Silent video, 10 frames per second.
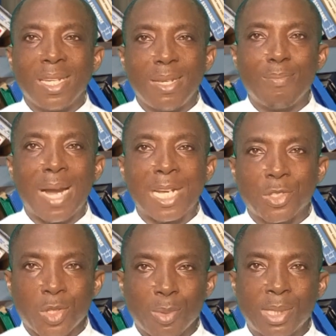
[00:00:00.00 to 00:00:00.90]
In my
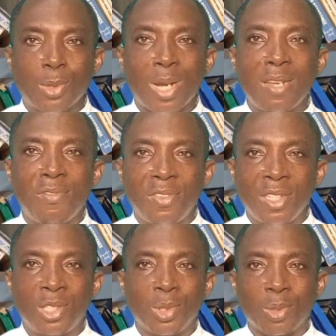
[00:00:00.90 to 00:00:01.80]
subsequent
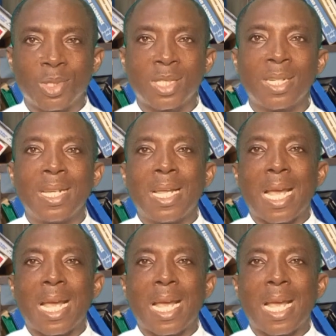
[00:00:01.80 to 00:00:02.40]
videos,